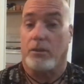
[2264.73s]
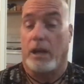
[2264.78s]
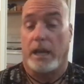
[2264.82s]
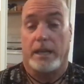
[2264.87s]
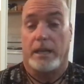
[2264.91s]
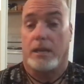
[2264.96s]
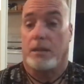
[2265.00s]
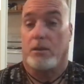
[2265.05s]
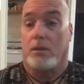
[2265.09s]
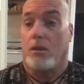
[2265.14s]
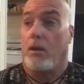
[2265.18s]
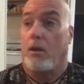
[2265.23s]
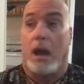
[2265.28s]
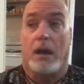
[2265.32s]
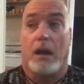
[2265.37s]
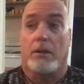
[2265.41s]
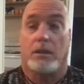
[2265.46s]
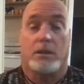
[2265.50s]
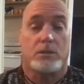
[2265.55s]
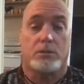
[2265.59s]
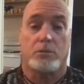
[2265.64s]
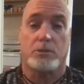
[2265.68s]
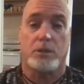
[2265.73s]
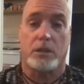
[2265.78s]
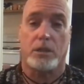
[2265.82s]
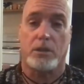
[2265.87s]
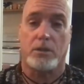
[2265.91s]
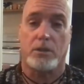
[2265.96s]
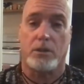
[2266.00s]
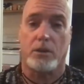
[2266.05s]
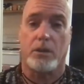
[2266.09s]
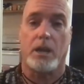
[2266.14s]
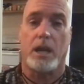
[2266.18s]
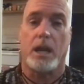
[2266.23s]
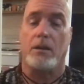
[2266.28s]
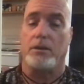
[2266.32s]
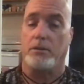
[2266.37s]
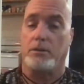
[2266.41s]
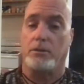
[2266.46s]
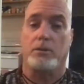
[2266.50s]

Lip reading: I didn't know how this was going to turn out.